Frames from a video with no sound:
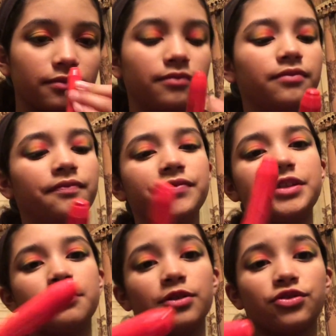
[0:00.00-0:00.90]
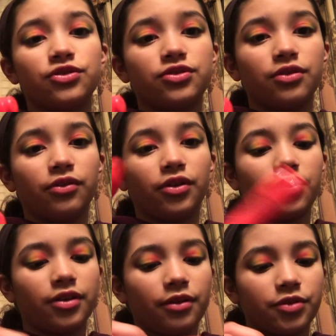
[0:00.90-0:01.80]
It smells so
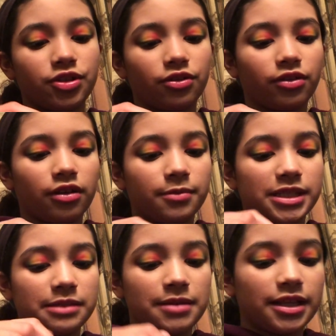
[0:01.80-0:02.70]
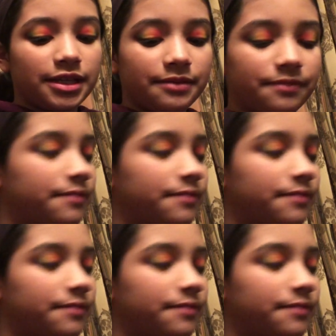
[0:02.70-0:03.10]
good. I wish I could come and smell it.